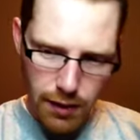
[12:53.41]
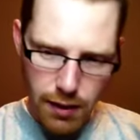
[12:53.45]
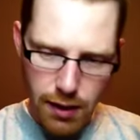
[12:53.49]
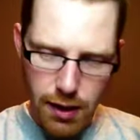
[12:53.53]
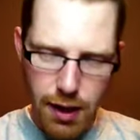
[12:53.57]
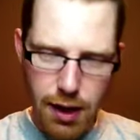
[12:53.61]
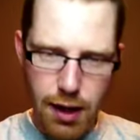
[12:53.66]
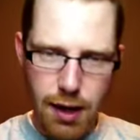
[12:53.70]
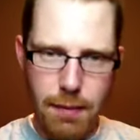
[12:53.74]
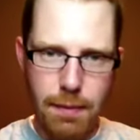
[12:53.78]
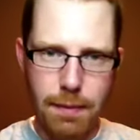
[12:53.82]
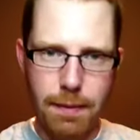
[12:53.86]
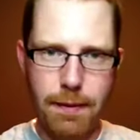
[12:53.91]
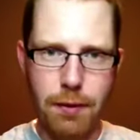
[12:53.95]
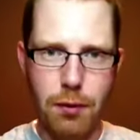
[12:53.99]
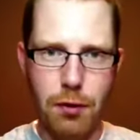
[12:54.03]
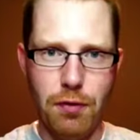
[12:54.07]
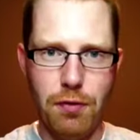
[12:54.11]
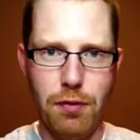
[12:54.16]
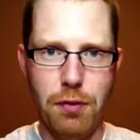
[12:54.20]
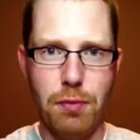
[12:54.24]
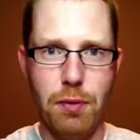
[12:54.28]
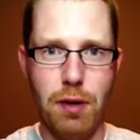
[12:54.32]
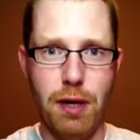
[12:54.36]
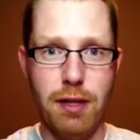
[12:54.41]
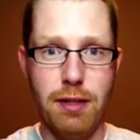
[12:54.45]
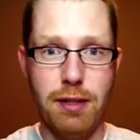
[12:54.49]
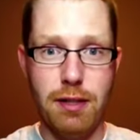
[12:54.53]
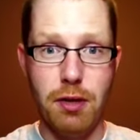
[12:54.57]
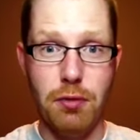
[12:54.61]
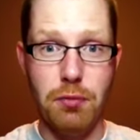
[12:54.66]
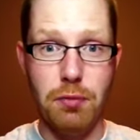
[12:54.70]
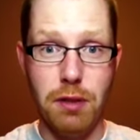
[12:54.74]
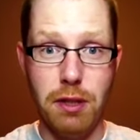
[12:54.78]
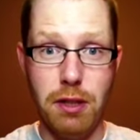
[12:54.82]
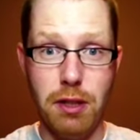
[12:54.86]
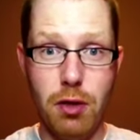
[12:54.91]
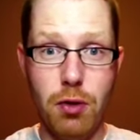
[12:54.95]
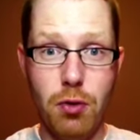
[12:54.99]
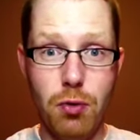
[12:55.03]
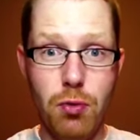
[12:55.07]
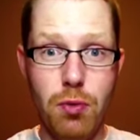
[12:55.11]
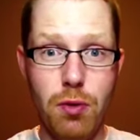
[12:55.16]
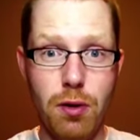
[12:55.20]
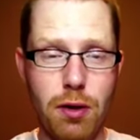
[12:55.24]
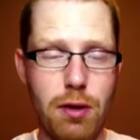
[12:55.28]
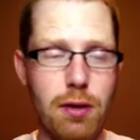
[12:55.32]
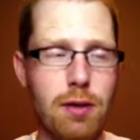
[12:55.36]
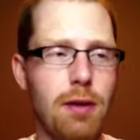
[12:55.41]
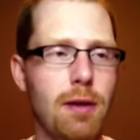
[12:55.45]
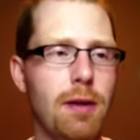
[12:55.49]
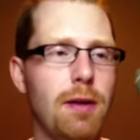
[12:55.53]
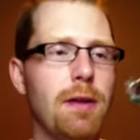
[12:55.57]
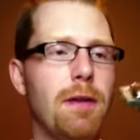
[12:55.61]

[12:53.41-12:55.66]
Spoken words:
you know, if you want to sound really cool,